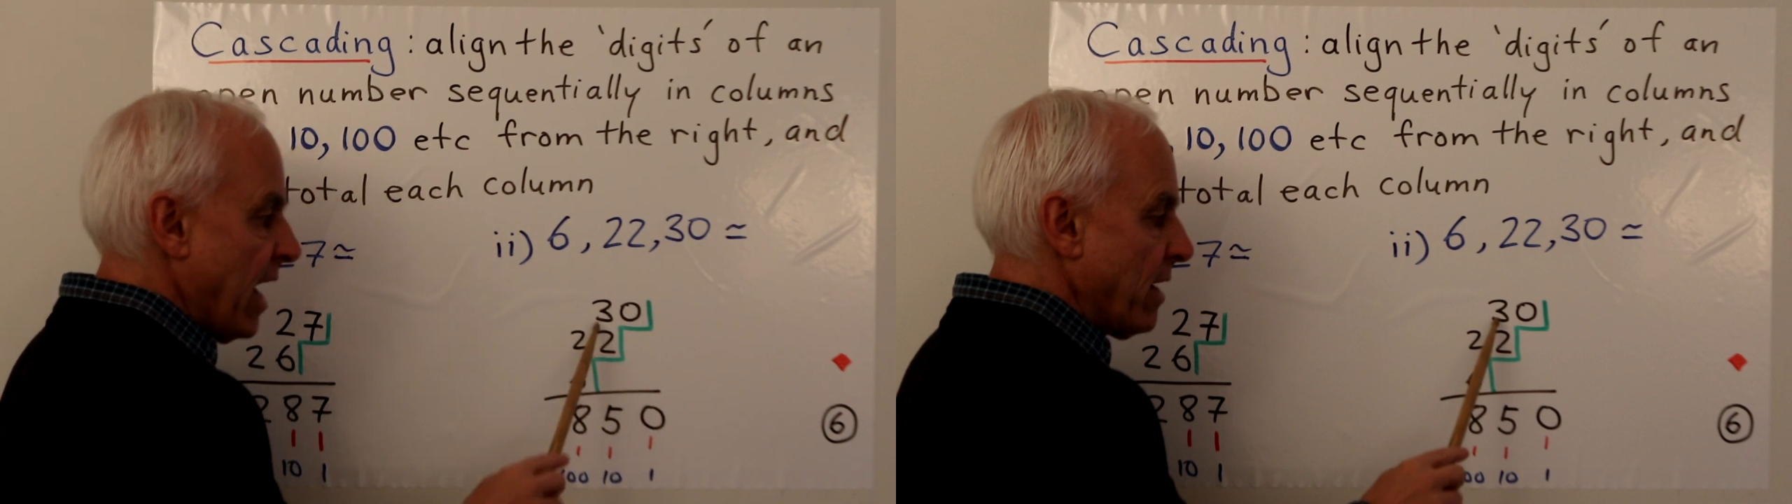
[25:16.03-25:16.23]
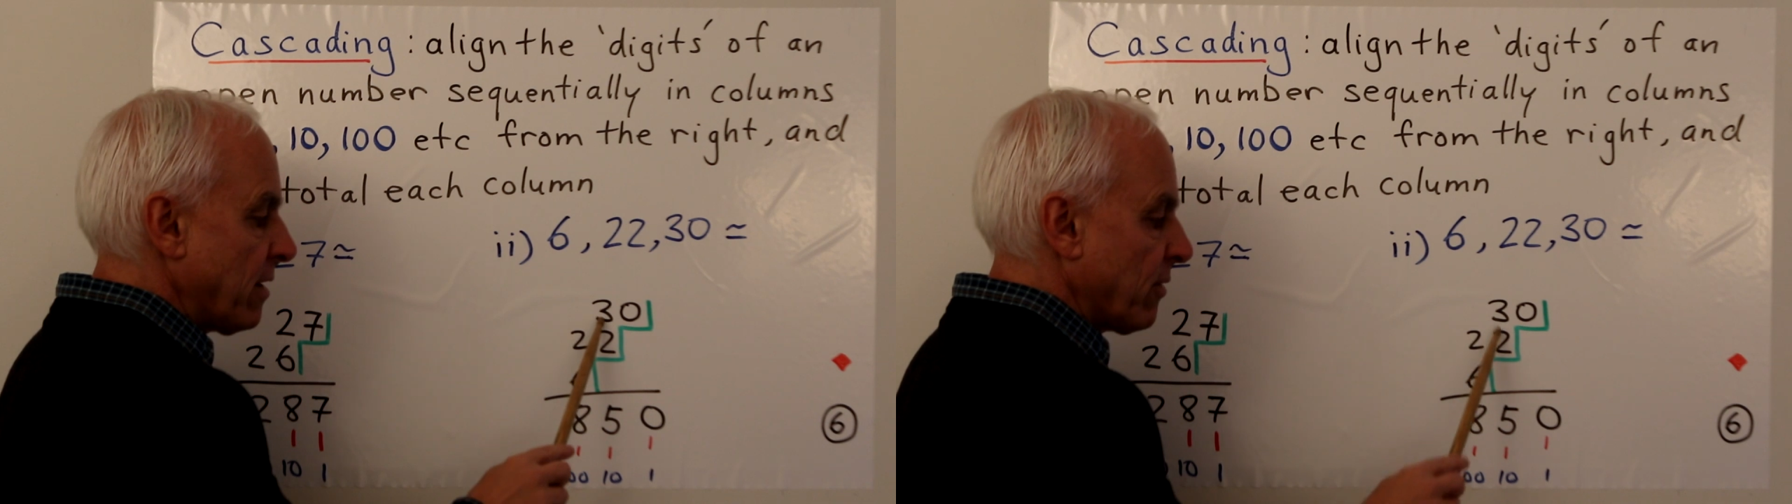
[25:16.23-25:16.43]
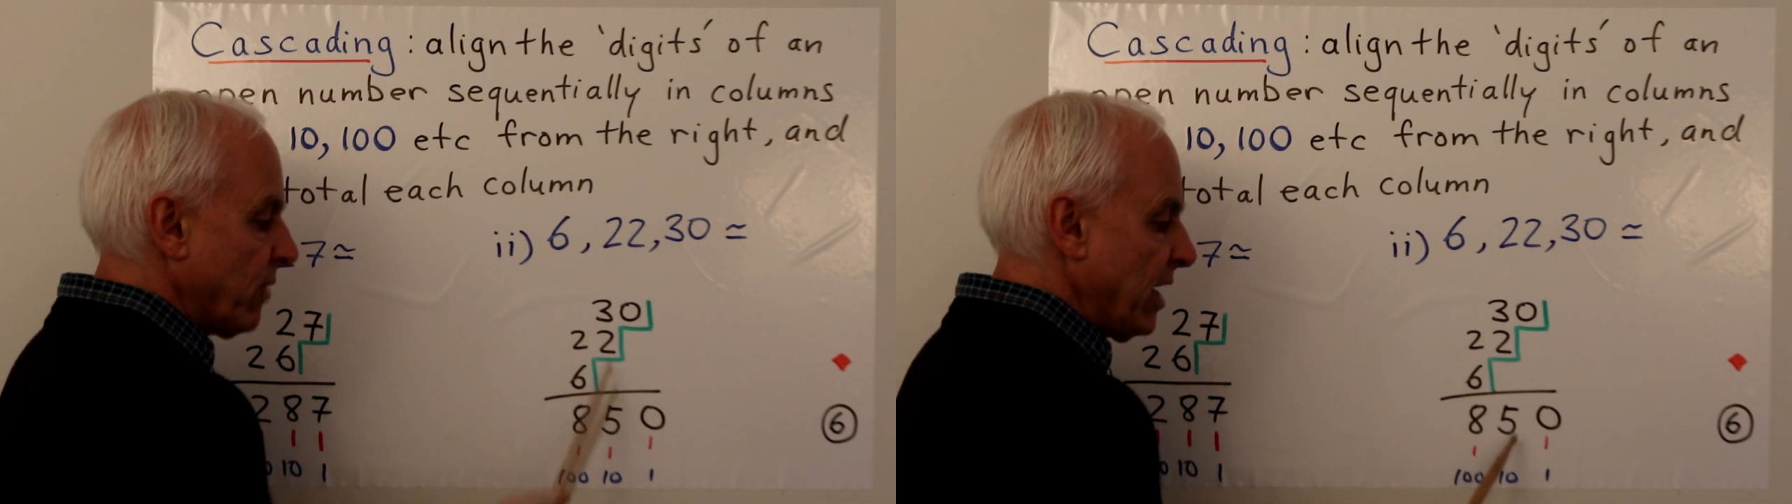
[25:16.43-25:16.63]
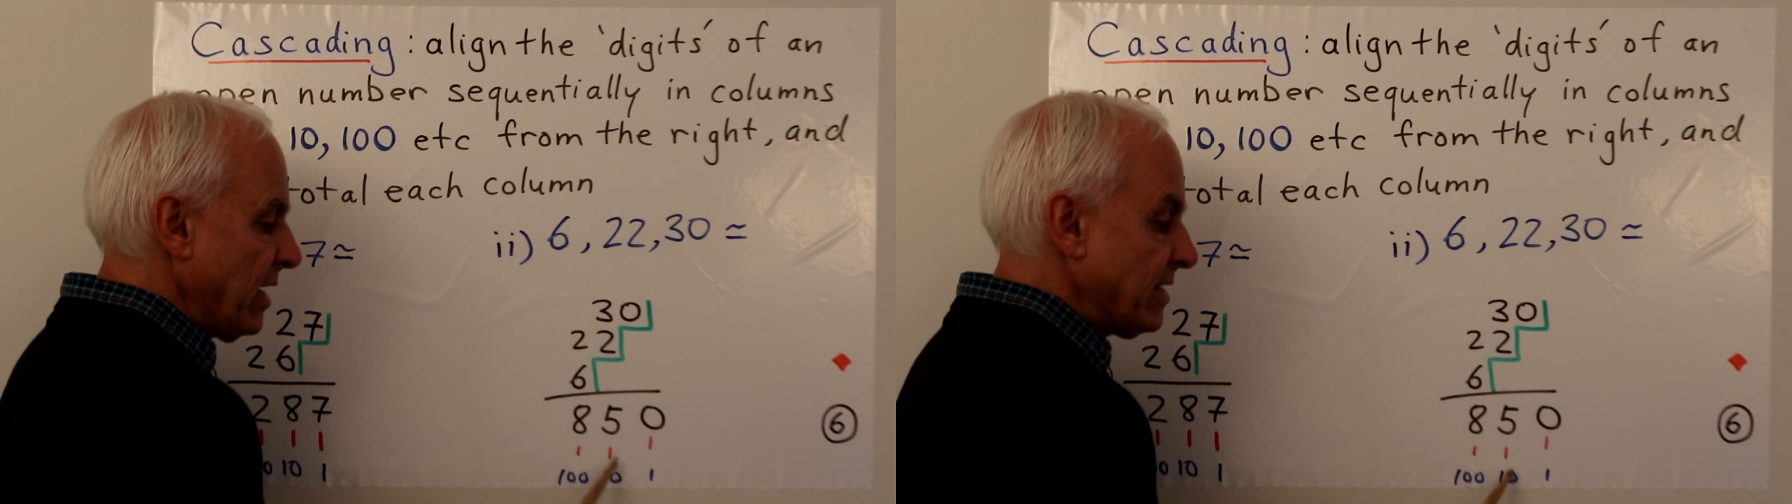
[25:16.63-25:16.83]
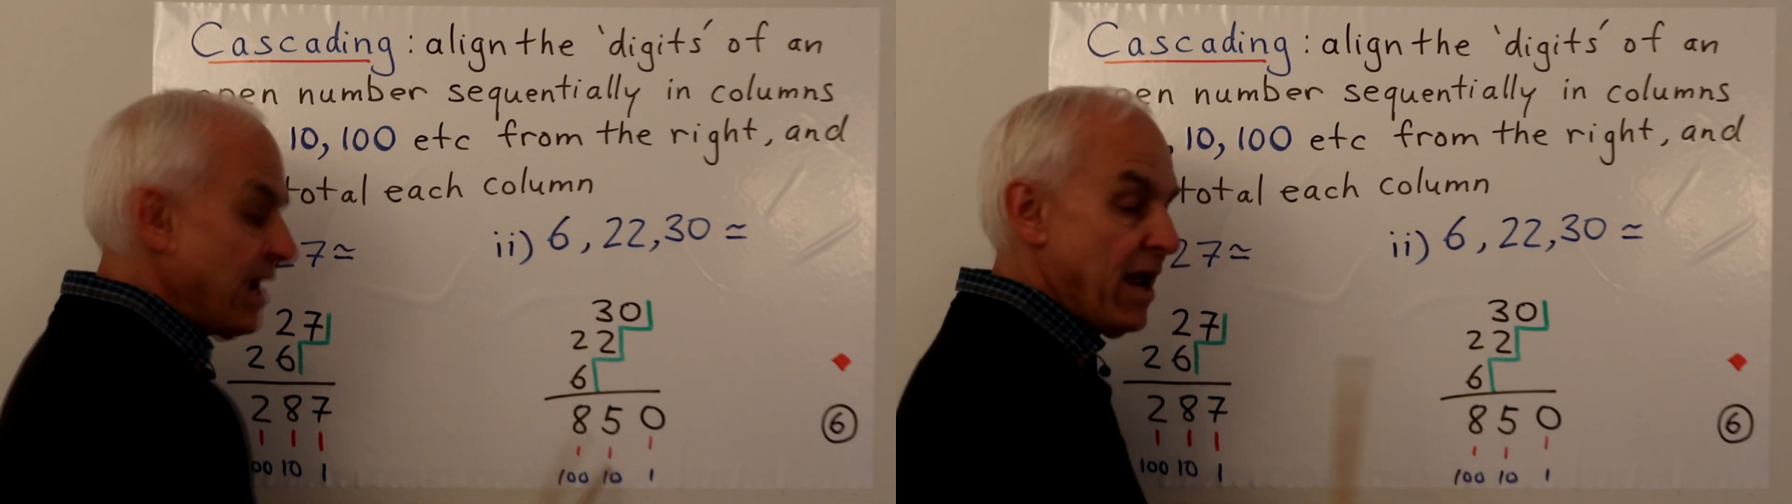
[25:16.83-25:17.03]
and
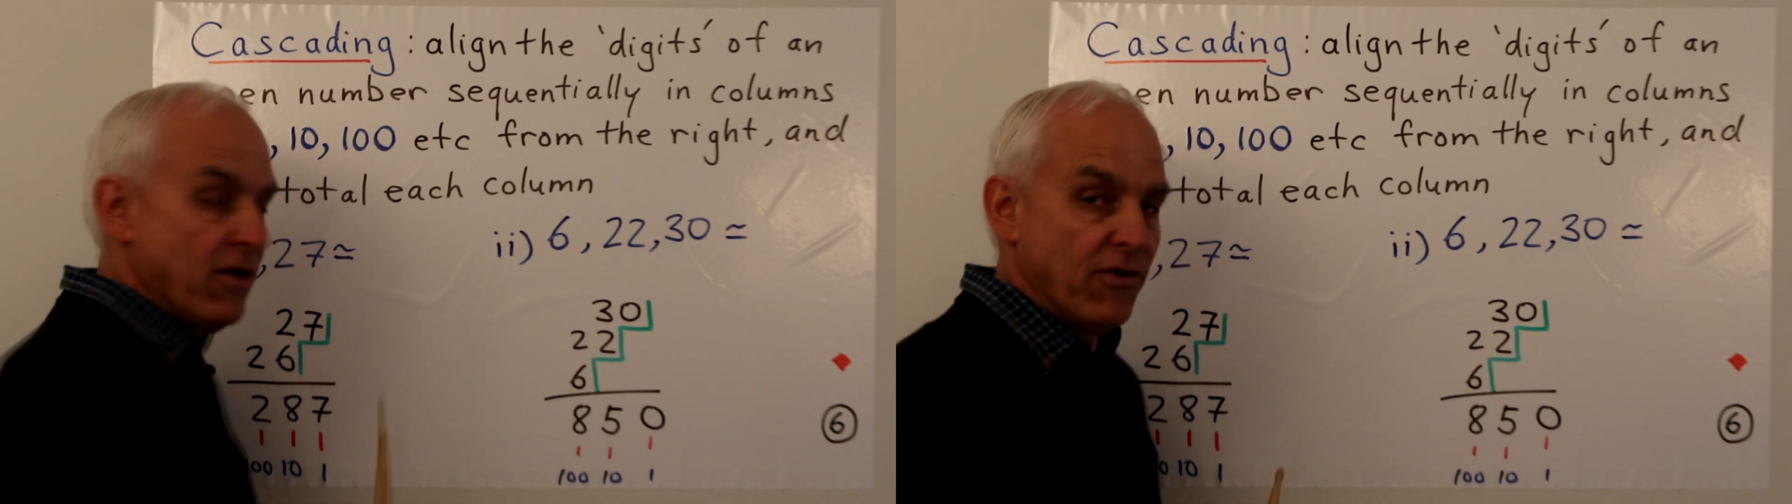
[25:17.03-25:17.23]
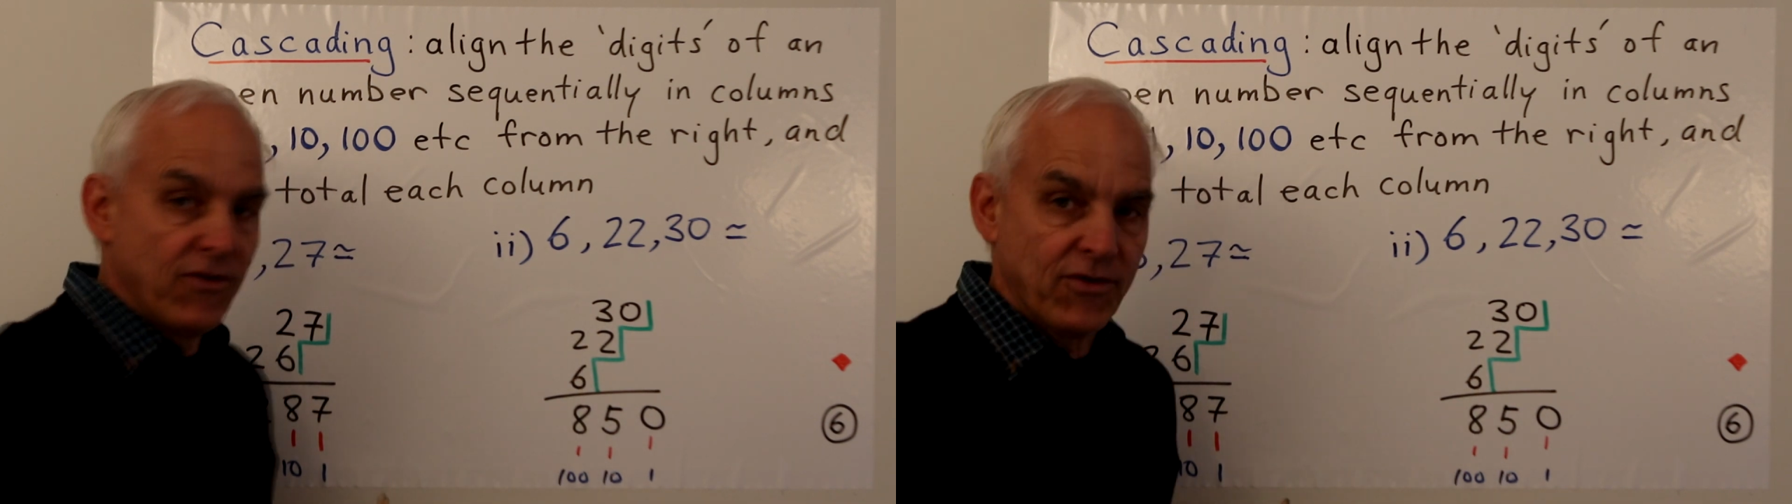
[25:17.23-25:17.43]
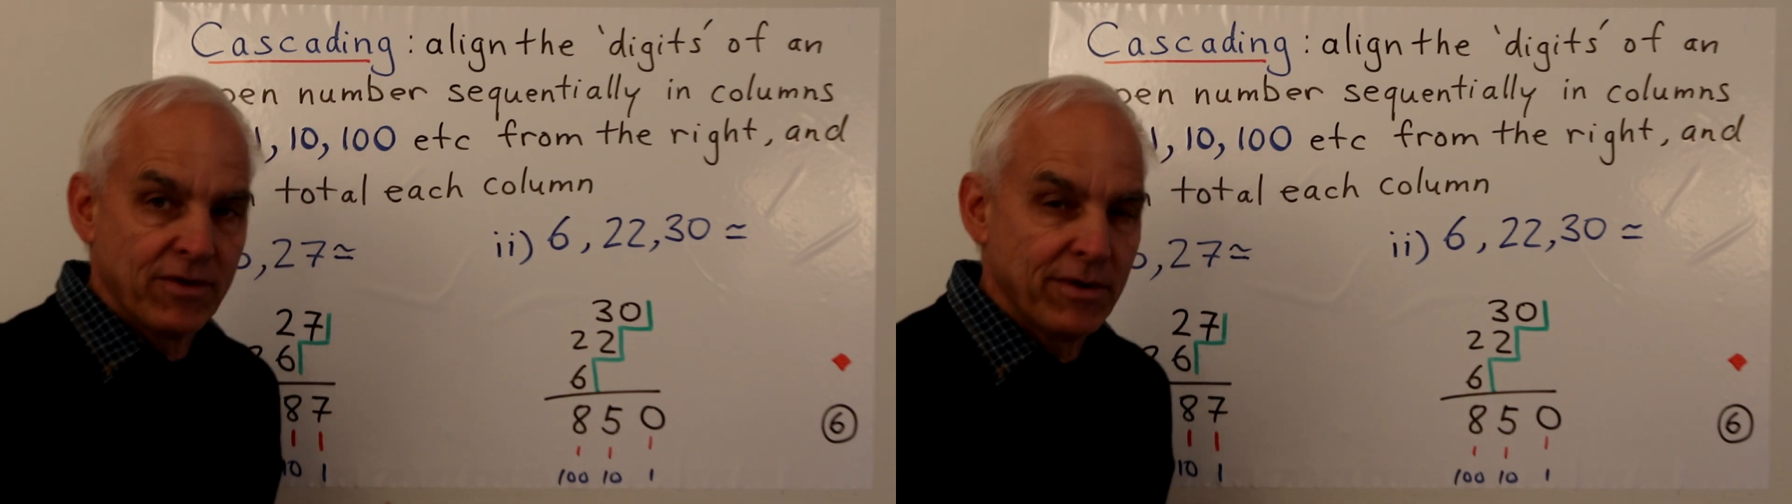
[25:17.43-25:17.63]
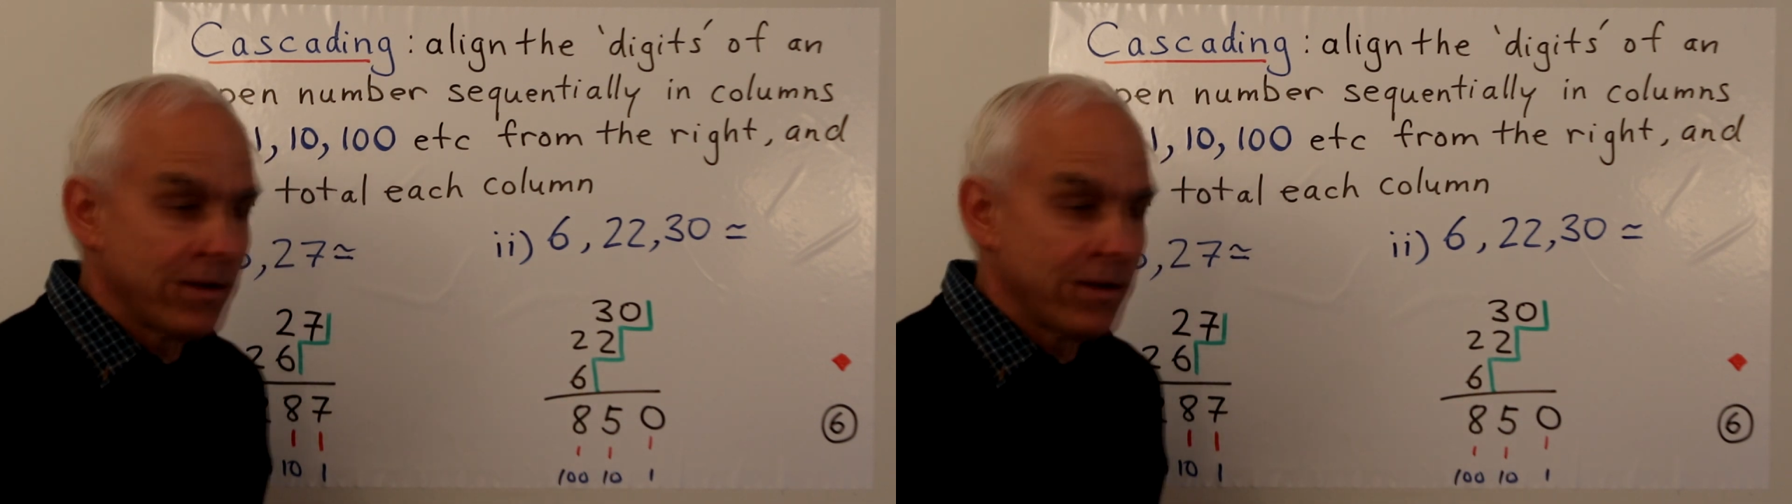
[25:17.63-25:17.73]
3 tens.